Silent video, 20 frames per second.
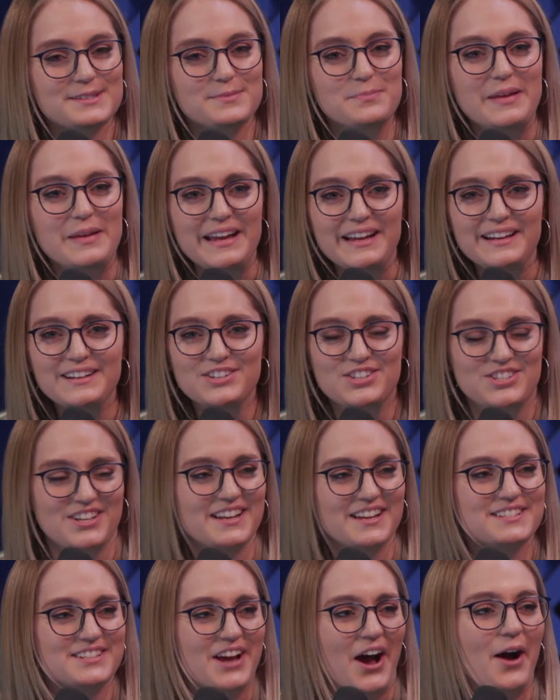mean
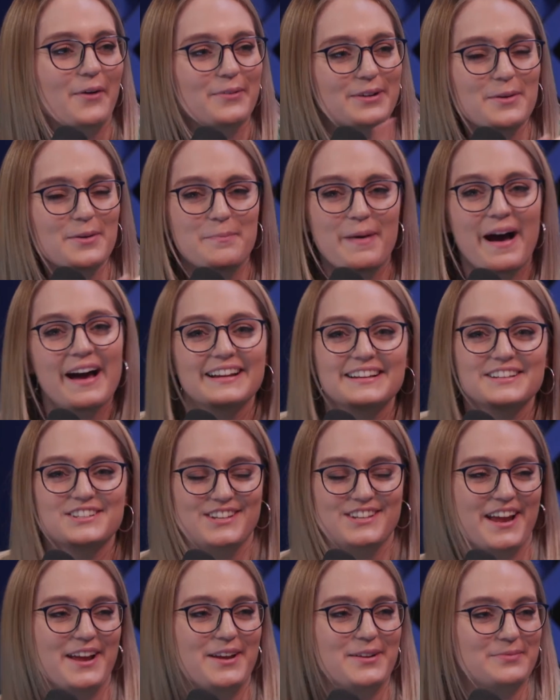shit talk. We don't body
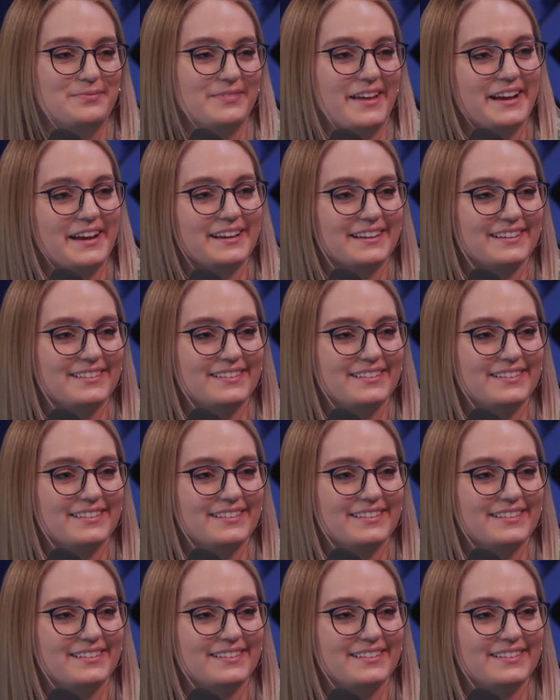shame. Like, it's